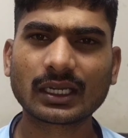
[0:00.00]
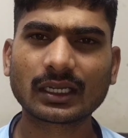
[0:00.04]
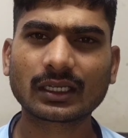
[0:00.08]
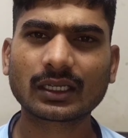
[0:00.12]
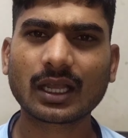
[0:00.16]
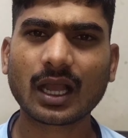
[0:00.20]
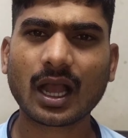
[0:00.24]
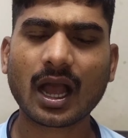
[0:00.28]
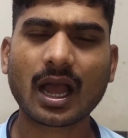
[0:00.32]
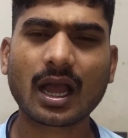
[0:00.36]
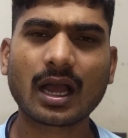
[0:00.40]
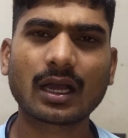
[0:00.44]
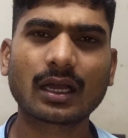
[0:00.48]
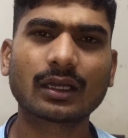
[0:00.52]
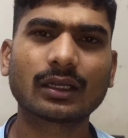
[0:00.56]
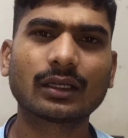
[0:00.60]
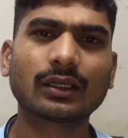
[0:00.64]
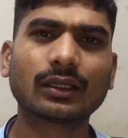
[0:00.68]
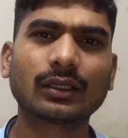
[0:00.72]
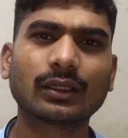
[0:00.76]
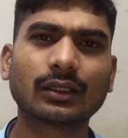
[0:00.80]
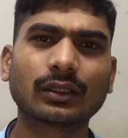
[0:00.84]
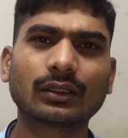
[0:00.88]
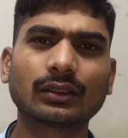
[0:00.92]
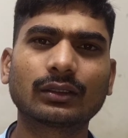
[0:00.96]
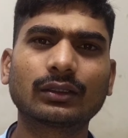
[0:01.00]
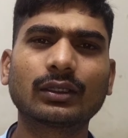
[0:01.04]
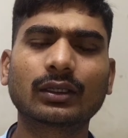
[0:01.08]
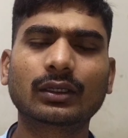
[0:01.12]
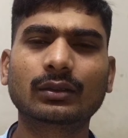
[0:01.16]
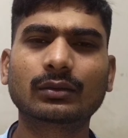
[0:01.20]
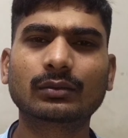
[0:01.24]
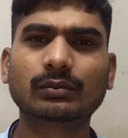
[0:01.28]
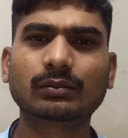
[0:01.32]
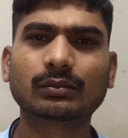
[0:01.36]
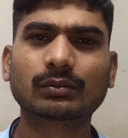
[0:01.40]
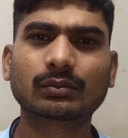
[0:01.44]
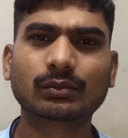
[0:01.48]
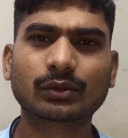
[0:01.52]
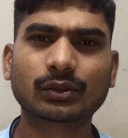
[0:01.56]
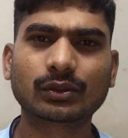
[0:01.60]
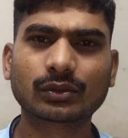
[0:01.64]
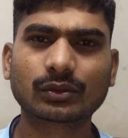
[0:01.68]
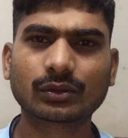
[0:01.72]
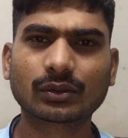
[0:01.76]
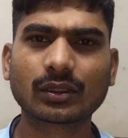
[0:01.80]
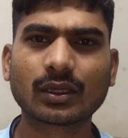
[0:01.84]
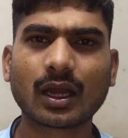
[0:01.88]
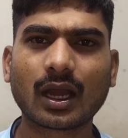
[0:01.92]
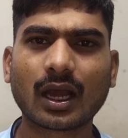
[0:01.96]
Sri Lanka, the
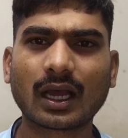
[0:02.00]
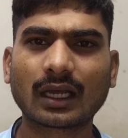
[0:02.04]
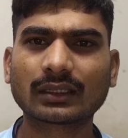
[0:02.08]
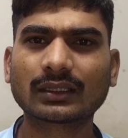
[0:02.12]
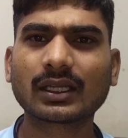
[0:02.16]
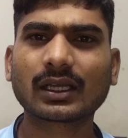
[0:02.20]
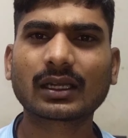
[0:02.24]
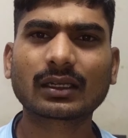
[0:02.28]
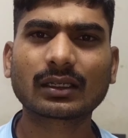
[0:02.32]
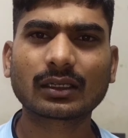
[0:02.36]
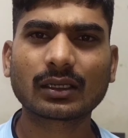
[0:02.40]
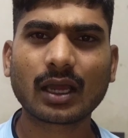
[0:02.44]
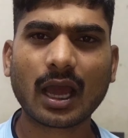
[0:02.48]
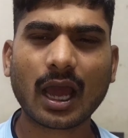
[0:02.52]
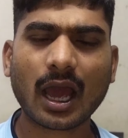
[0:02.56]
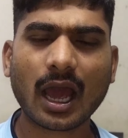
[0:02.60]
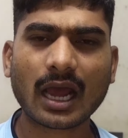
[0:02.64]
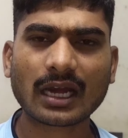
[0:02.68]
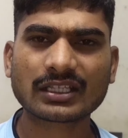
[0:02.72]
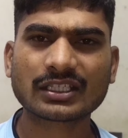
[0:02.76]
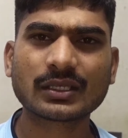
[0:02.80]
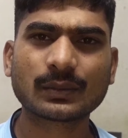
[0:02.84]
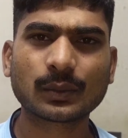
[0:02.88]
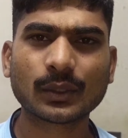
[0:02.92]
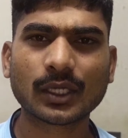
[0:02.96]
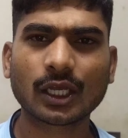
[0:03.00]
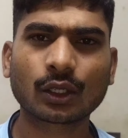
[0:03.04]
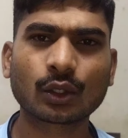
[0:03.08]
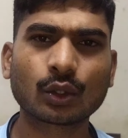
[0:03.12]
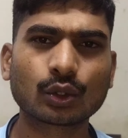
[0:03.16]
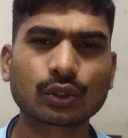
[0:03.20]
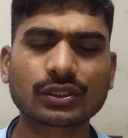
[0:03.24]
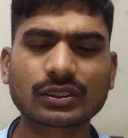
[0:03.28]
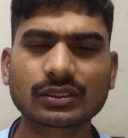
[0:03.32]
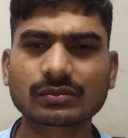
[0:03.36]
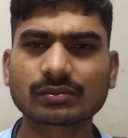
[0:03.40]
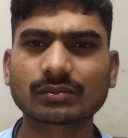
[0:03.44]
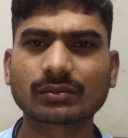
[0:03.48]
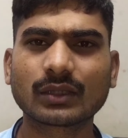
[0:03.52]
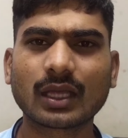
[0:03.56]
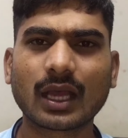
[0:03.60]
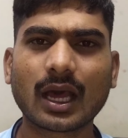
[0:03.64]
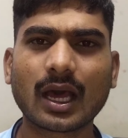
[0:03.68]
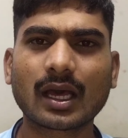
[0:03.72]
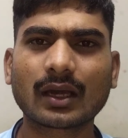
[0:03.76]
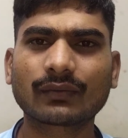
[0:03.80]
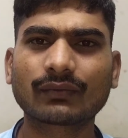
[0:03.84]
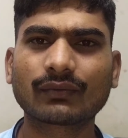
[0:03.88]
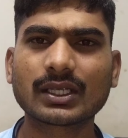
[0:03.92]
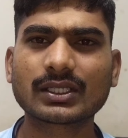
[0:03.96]
other
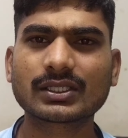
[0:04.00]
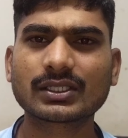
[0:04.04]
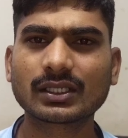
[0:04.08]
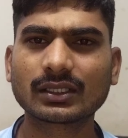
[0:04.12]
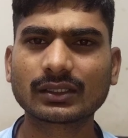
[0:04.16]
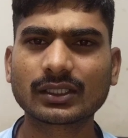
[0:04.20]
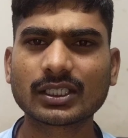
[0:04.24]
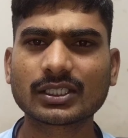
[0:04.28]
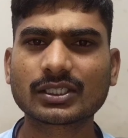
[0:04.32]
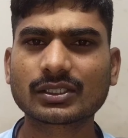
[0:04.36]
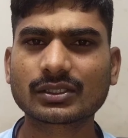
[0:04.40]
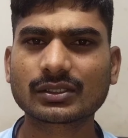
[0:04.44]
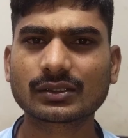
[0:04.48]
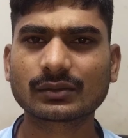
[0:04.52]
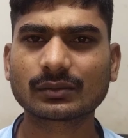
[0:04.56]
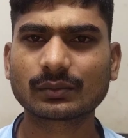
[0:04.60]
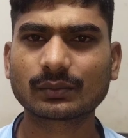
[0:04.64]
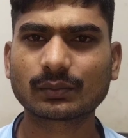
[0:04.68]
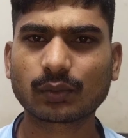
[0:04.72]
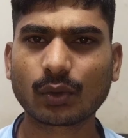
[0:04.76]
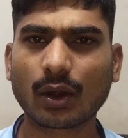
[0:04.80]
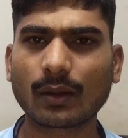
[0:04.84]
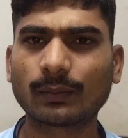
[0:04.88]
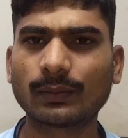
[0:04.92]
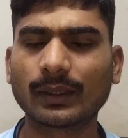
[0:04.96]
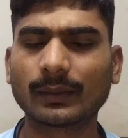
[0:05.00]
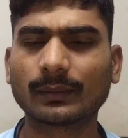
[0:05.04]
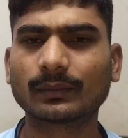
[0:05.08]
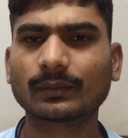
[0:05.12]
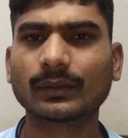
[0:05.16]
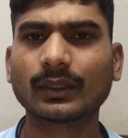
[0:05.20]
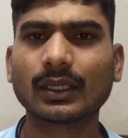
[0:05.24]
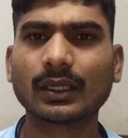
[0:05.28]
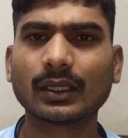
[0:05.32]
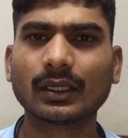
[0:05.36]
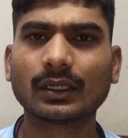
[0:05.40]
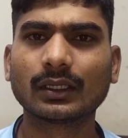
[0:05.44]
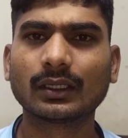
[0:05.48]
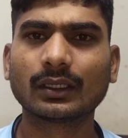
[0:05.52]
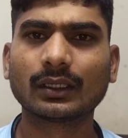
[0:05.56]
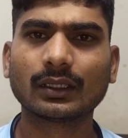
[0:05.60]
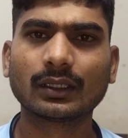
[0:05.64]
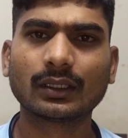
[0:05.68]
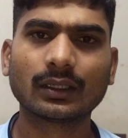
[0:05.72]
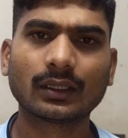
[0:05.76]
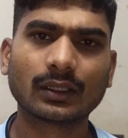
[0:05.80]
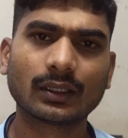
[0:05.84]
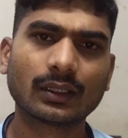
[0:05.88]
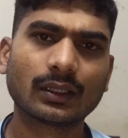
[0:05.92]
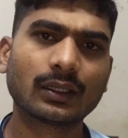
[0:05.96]
archipelagos are facing this problem.
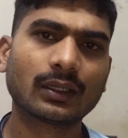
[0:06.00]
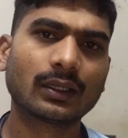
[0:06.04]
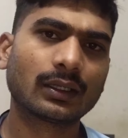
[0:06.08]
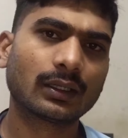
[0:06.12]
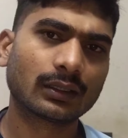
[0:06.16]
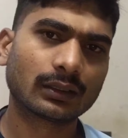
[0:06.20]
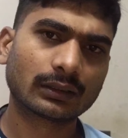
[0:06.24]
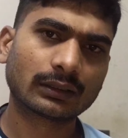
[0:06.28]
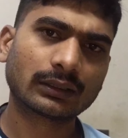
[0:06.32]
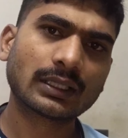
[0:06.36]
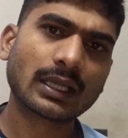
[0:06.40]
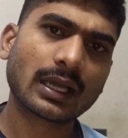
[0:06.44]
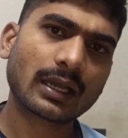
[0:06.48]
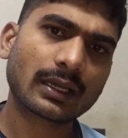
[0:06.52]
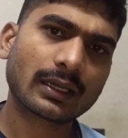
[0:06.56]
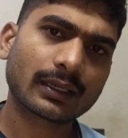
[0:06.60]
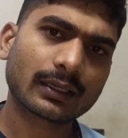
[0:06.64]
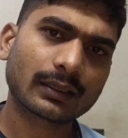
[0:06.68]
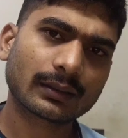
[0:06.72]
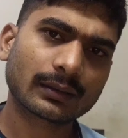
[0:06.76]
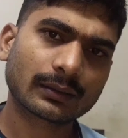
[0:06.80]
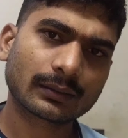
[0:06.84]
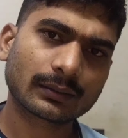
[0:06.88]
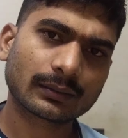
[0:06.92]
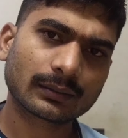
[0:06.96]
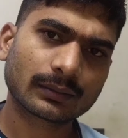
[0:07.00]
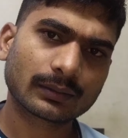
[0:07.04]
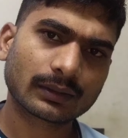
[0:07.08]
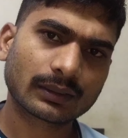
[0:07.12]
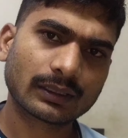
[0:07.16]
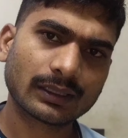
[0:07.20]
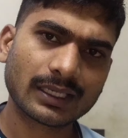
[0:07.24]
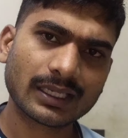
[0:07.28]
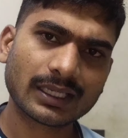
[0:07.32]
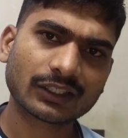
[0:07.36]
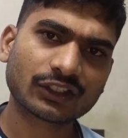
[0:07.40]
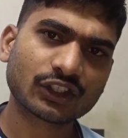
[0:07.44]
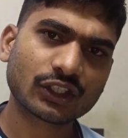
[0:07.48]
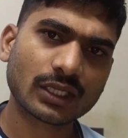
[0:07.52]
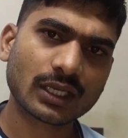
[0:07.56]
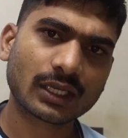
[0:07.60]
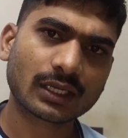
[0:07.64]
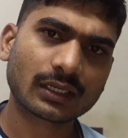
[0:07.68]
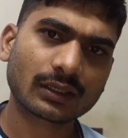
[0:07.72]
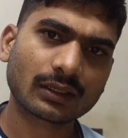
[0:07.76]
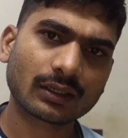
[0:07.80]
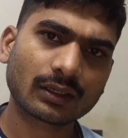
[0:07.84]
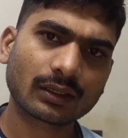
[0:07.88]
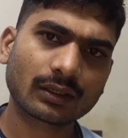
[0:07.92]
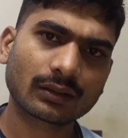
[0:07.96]
The
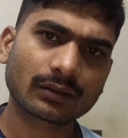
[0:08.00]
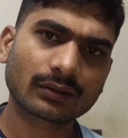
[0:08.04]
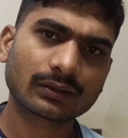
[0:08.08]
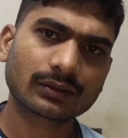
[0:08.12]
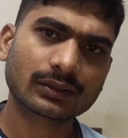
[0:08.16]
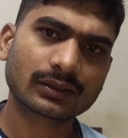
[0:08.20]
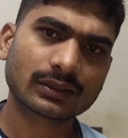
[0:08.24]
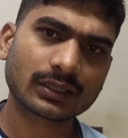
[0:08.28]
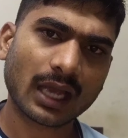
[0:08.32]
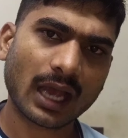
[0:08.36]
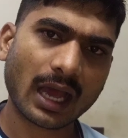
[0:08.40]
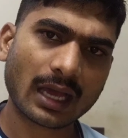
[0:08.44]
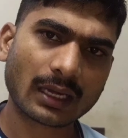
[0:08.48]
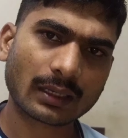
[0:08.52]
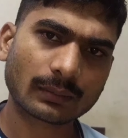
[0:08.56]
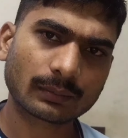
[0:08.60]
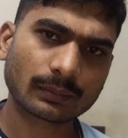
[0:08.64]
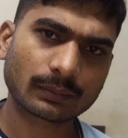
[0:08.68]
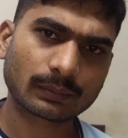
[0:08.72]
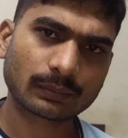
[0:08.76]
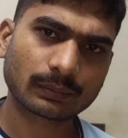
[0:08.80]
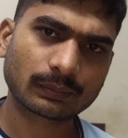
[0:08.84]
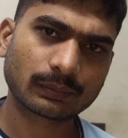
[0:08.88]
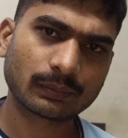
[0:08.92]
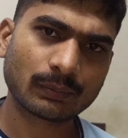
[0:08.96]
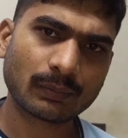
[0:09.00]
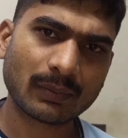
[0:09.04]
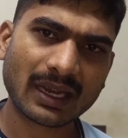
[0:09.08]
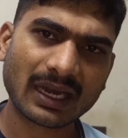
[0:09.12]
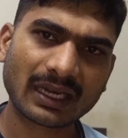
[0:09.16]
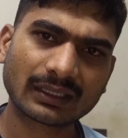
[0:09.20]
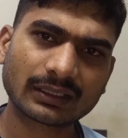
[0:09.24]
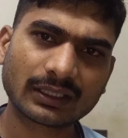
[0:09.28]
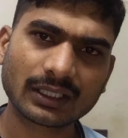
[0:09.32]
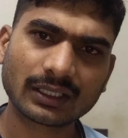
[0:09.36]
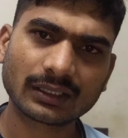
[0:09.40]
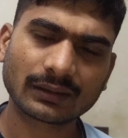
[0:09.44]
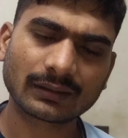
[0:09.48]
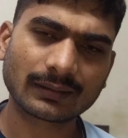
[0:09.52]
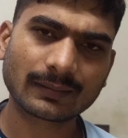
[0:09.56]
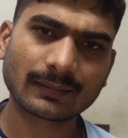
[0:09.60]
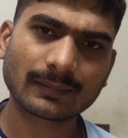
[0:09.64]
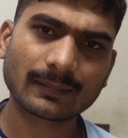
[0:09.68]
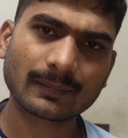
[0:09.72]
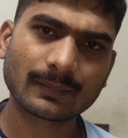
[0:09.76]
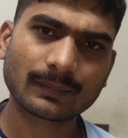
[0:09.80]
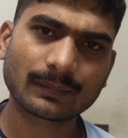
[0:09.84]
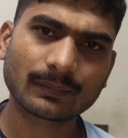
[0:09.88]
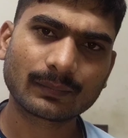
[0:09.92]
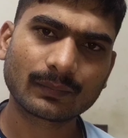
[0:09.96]
glaciers are
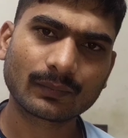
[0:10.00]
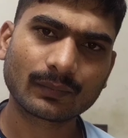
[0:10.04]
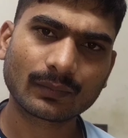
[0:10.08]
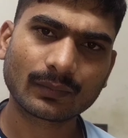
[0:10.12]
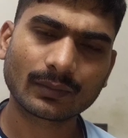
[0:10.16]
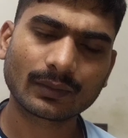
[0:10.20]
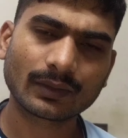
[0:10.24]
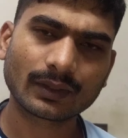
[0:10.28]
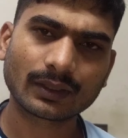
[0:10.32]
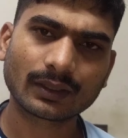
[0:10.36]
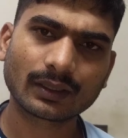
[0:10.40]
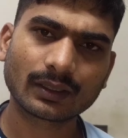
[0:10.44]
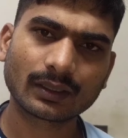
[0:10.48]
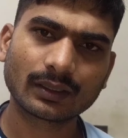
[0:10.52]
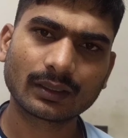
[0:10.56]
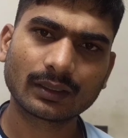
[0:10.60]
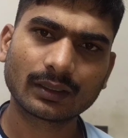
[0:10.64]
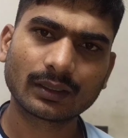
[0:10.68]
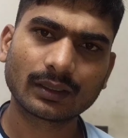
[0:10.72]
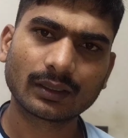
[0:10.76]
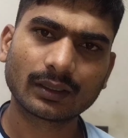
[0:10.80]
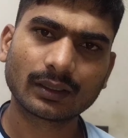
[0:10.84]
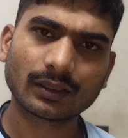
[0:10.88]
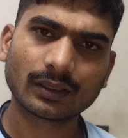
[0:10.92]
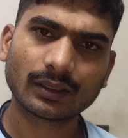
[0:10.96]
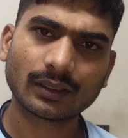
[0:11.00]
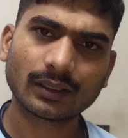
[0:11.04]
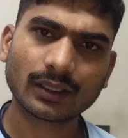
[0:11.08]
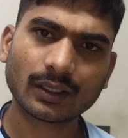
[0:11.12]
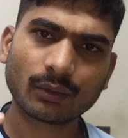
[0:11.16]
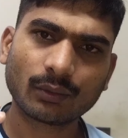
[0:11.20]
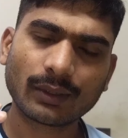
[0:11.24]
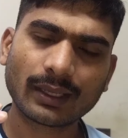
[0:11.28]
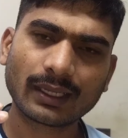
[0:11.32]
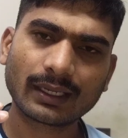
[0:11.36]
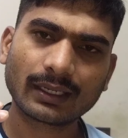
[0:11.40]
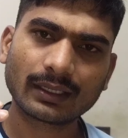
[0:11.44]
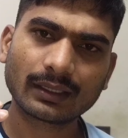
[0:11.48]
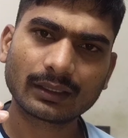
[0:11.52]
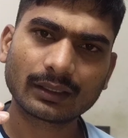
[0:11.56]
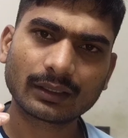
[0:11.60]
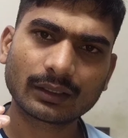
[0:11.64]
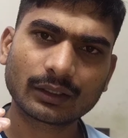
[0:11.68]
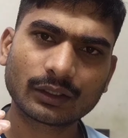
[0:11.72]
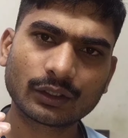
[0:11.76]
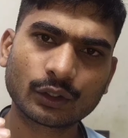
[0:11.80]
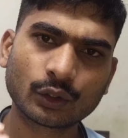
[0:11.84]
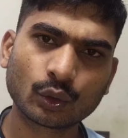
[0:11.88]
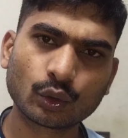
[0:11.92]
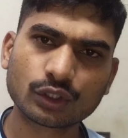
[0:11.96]
melting in a
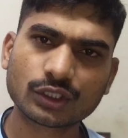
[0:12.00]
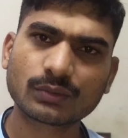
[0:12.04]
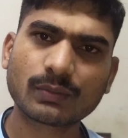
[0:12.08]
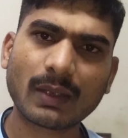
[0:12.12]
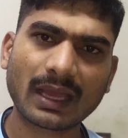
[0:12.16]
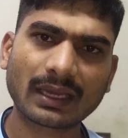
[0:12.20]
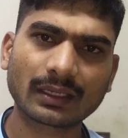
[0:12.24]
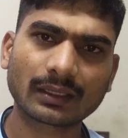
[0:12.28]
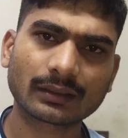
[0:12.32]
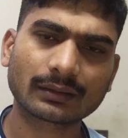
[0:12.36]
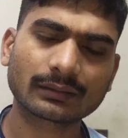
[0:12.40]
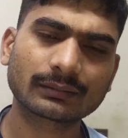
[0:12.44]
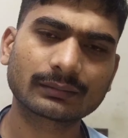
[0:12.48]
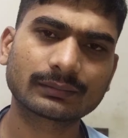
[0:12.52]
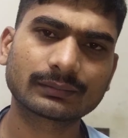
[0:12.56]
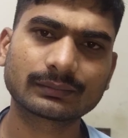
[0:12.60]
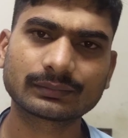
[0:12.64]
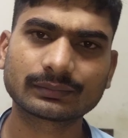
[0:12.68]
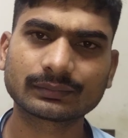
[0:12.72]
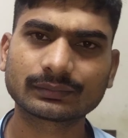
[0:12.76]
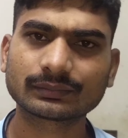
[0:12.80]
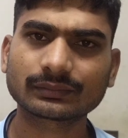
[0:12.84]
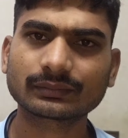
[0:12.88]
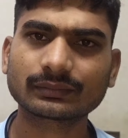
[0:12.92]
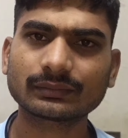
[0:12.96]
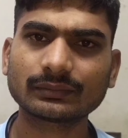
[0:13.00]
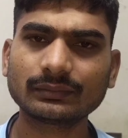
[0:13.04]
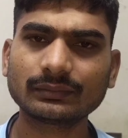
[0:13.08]
very huge manner,